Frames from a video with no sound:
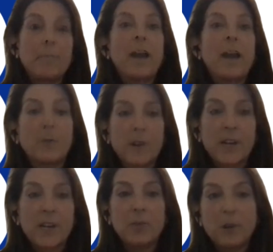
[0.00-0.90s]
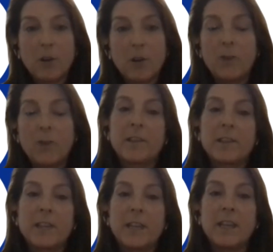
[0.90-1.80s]
in empowering you
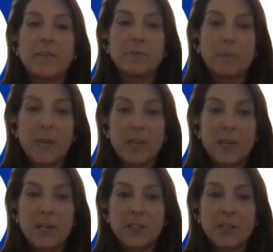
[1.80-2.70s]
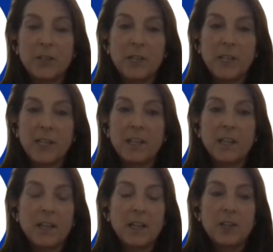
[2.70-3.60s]
all with the information that you
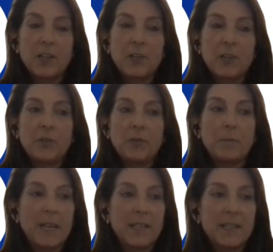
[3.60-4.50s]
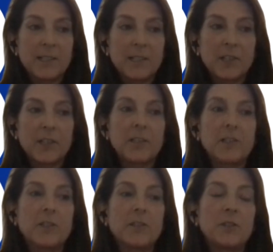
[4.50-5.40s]
need to make
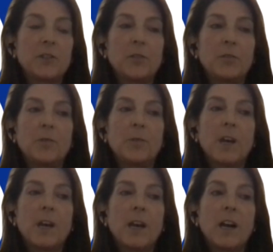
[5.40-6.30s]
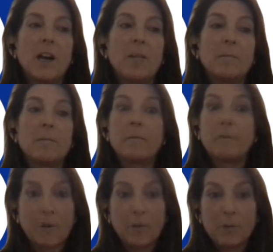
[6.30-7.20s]
decisions, to um,
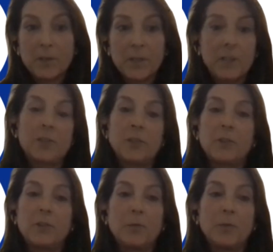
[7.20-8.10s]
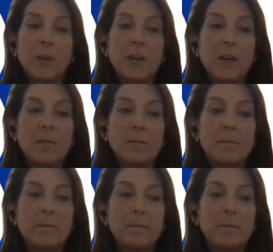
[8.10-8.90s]
vote, to um,